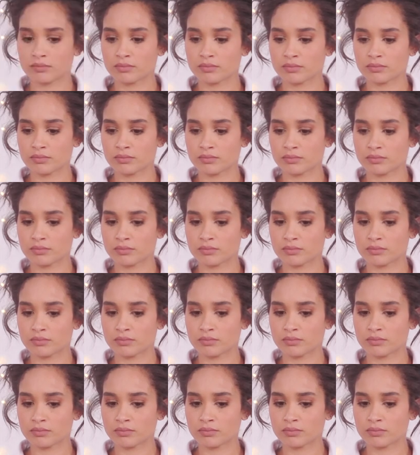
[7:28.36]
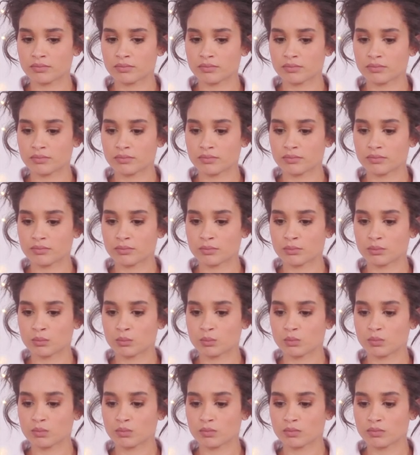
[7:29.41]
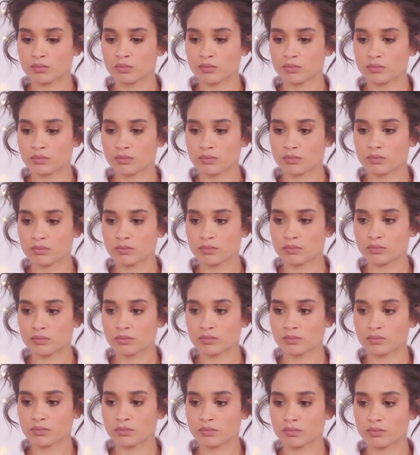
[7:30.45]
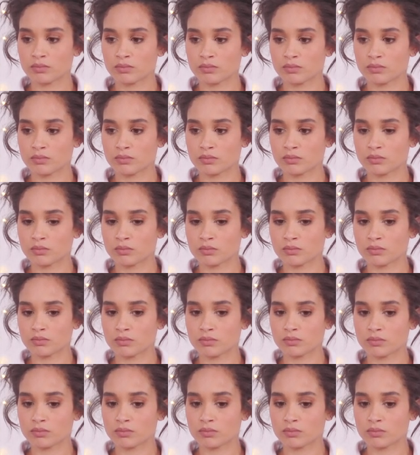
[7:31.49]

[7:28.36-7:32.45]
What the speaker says: The person shown says nothing.